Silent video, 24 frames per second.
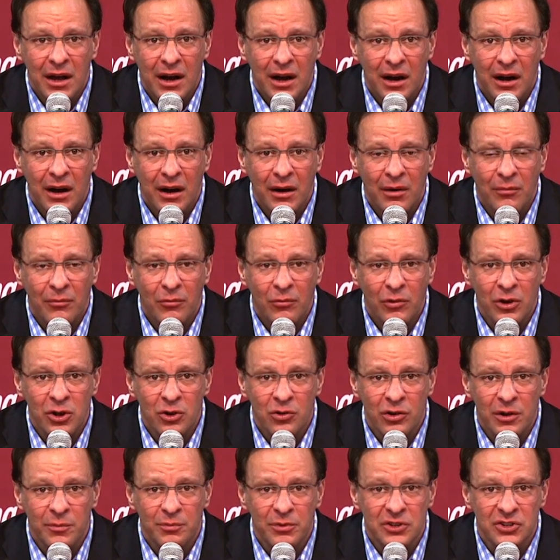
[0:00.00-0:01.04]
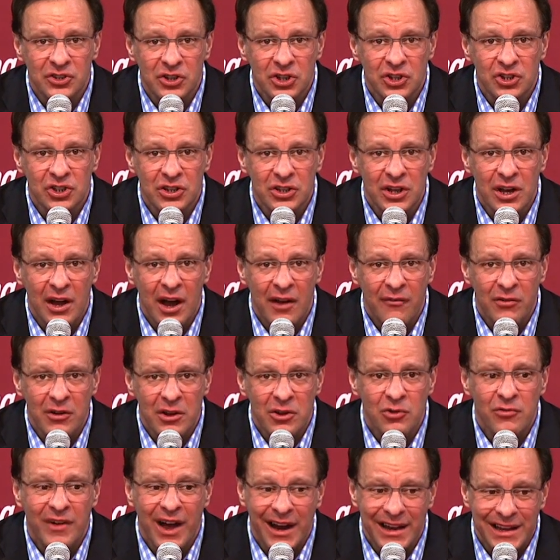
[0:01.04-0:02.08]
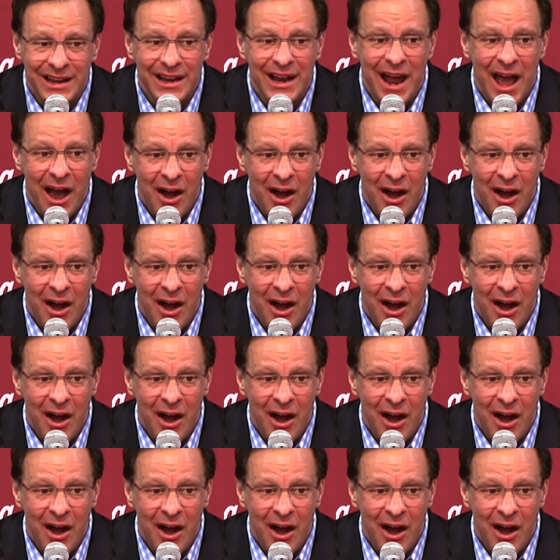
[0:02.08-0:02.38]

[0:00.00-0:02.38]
when you're in position, you've got to get